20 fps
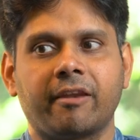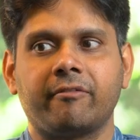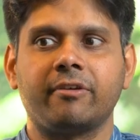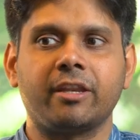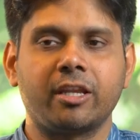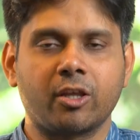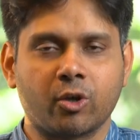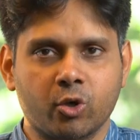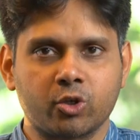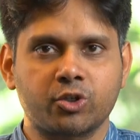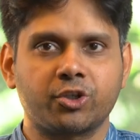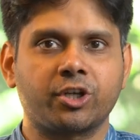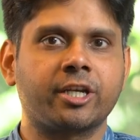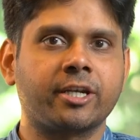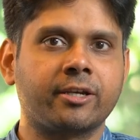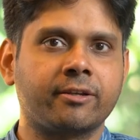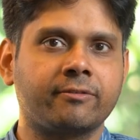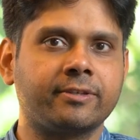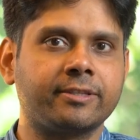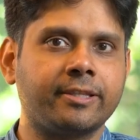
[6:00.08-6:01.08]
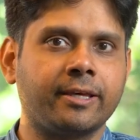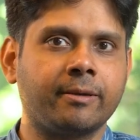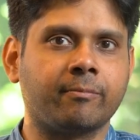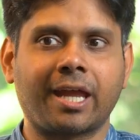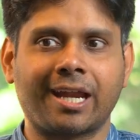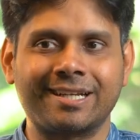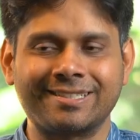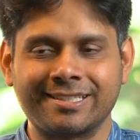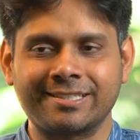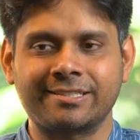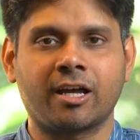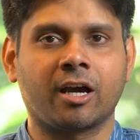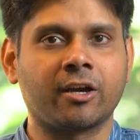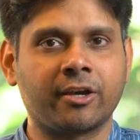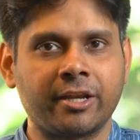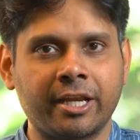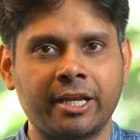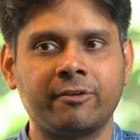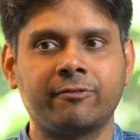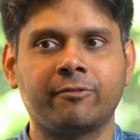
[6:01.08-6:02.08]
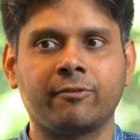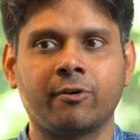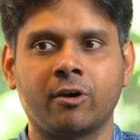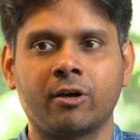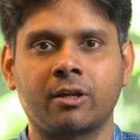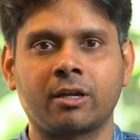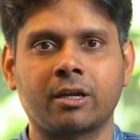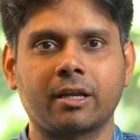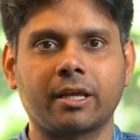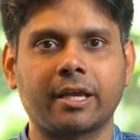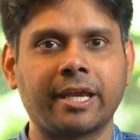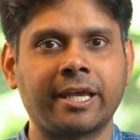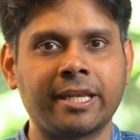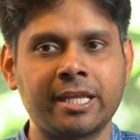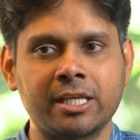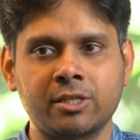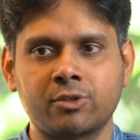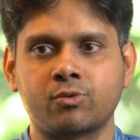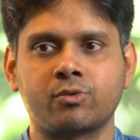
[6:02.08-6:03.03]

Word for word: and we negotiated with them, and they agreed for any